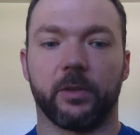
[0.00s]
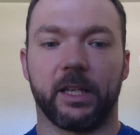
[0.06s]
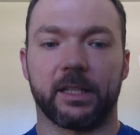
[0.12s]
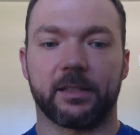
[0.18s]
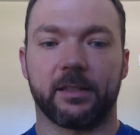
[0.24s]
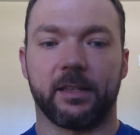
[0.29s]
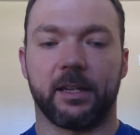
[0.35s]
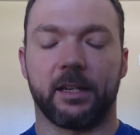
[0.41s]

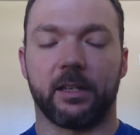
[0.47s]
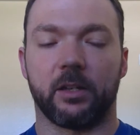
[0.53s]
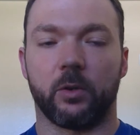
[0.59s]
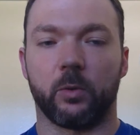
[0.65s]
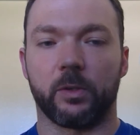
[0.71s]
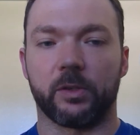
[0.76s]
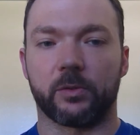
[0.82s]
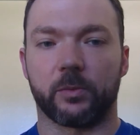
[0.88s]
that's not
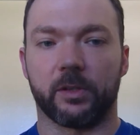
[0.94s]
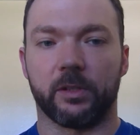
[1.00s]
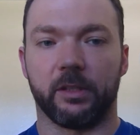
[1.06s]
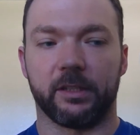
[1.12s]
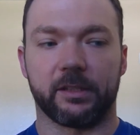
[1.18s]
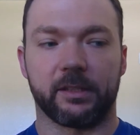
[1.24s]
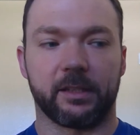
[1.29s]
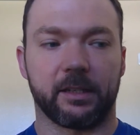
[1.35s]
always
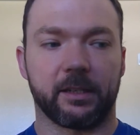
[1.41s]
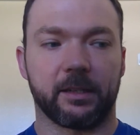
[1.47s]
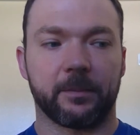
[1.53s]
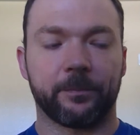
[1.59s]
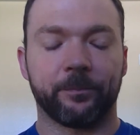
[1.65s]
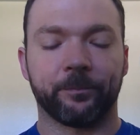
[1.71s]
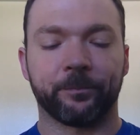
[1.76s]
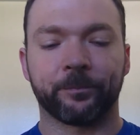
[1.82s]
realistic.
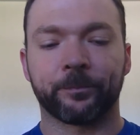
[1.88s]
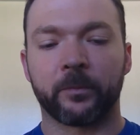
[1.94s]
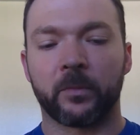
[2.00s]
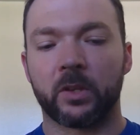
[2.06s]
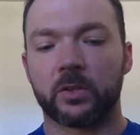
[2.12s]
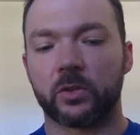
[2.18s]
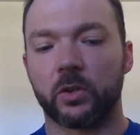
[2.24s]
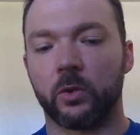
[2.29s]

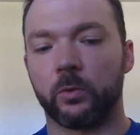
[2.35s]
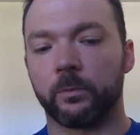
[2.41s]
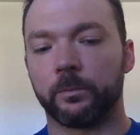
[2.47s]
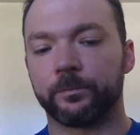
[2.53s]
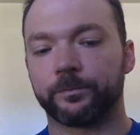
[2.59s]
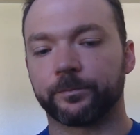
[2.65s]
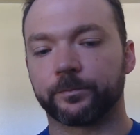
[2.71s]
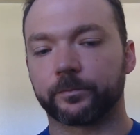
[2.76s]

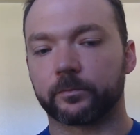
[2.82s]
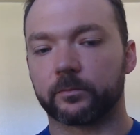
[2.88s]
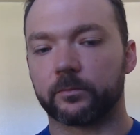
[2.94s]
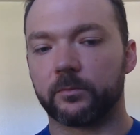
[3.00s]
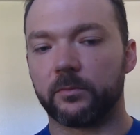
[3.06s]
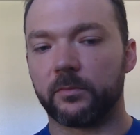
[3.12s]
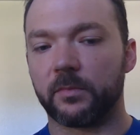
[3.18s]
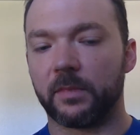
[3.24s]
So
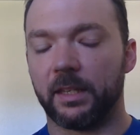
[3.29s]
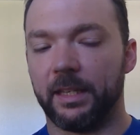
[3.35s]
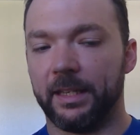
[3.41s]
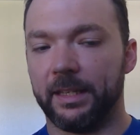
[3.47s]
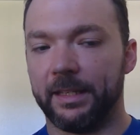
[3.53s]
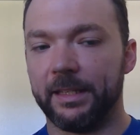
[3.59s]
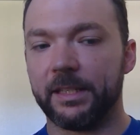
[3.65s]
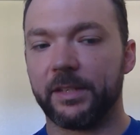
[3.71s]

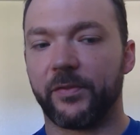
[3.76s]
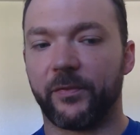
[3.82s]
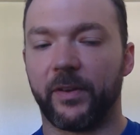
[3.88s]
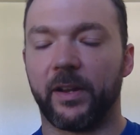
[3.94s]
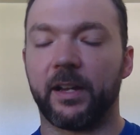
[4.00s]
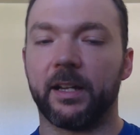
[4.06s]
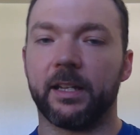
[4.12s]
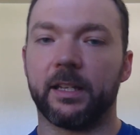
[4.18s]
it is
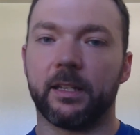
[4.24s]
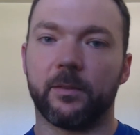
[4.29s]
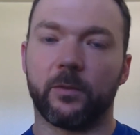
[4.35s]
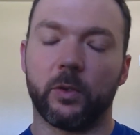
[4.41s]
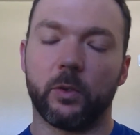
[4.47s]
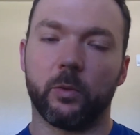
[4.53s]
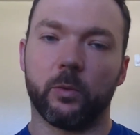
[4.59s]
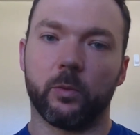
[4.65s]
fine
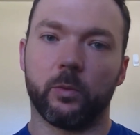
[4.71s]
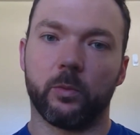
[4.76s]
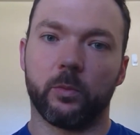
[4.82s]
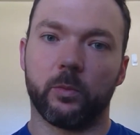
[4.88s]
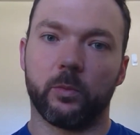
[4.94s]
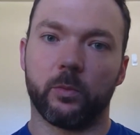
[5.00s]
if you're